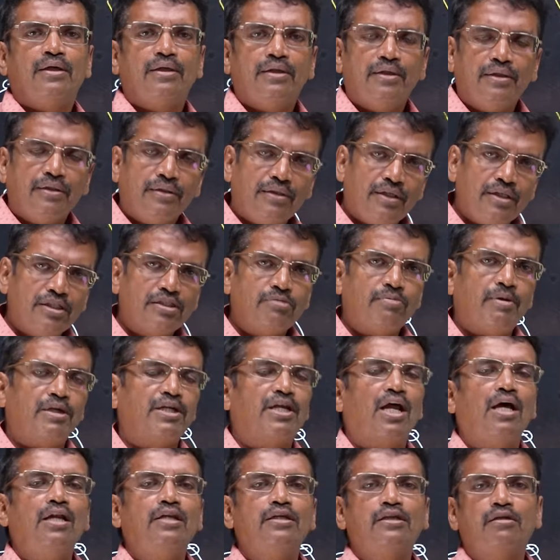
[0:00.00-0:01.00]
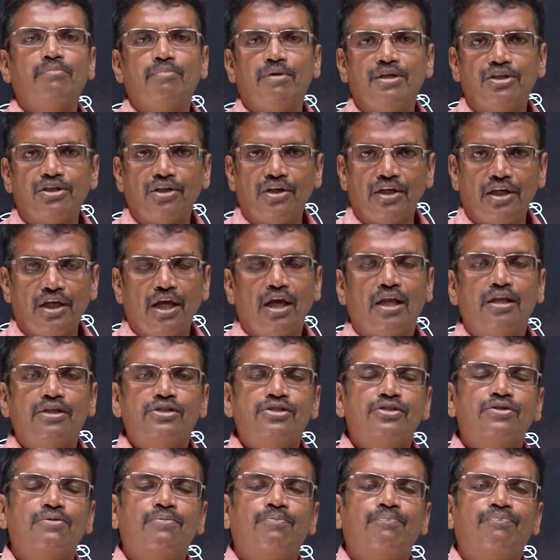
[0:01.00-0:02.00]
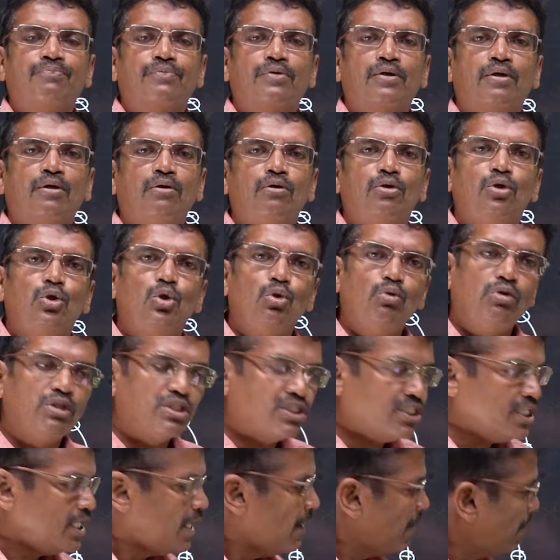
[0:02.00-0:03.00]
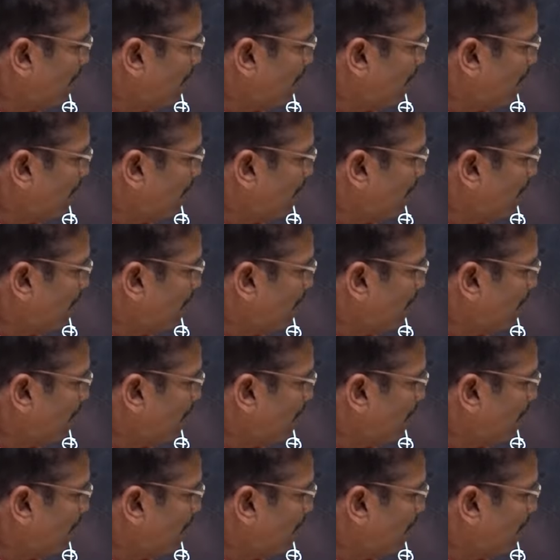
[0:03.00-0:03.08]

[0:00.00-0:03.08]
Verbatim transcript: In these metallic materials, you will see a